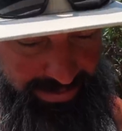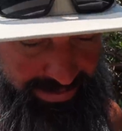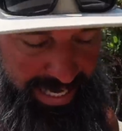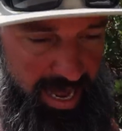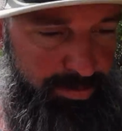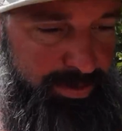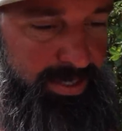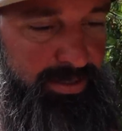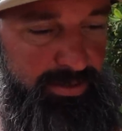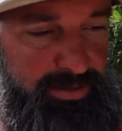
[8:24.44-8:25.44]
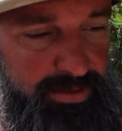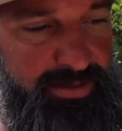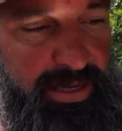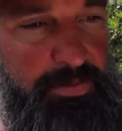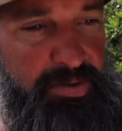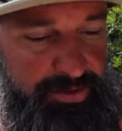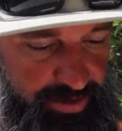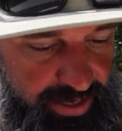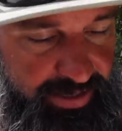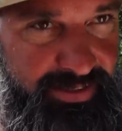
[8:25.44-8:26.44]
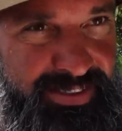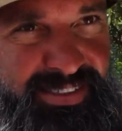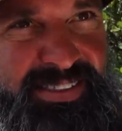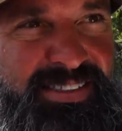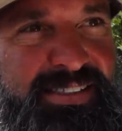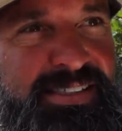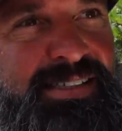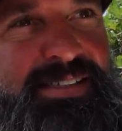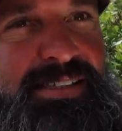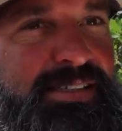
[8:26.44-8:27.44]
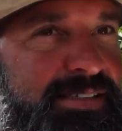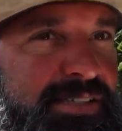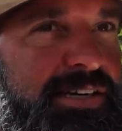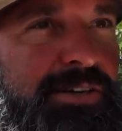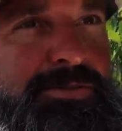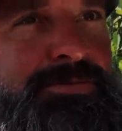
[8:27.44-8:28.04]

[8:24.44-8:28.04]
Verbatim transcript: adapt, and be ready. So